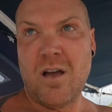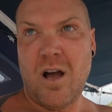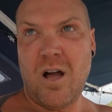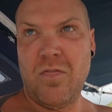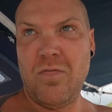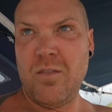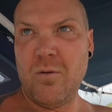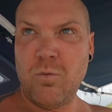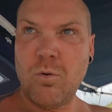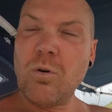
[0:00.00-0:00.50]

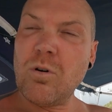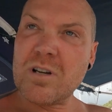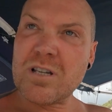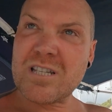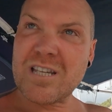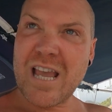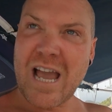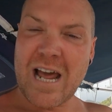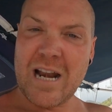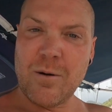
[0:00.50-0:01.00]
underwater
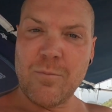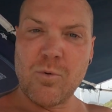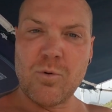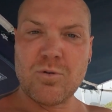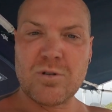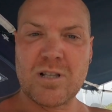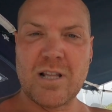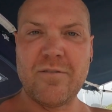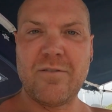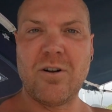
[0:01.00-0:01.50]
sea
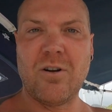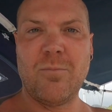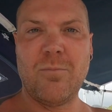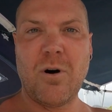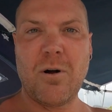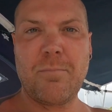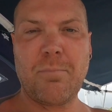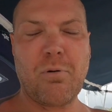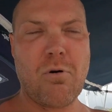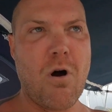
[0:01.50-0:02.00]
animals living on
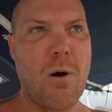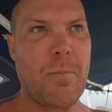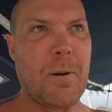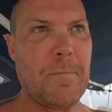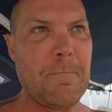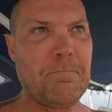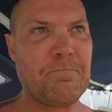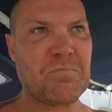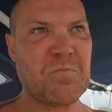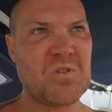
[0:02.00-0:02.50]
my prop.
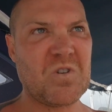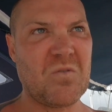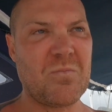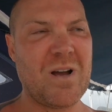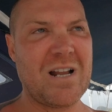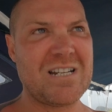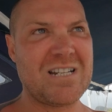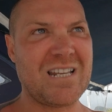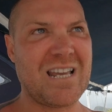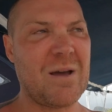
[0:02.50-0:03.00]
So I've
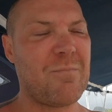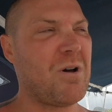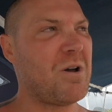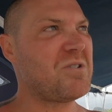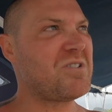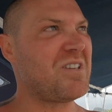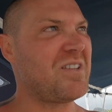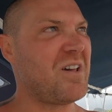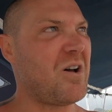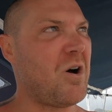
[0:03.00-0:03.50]
managed to get
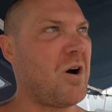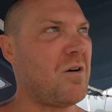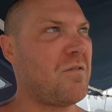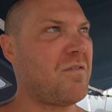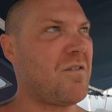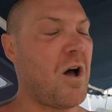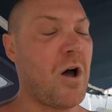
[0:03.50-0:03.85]
most of that off.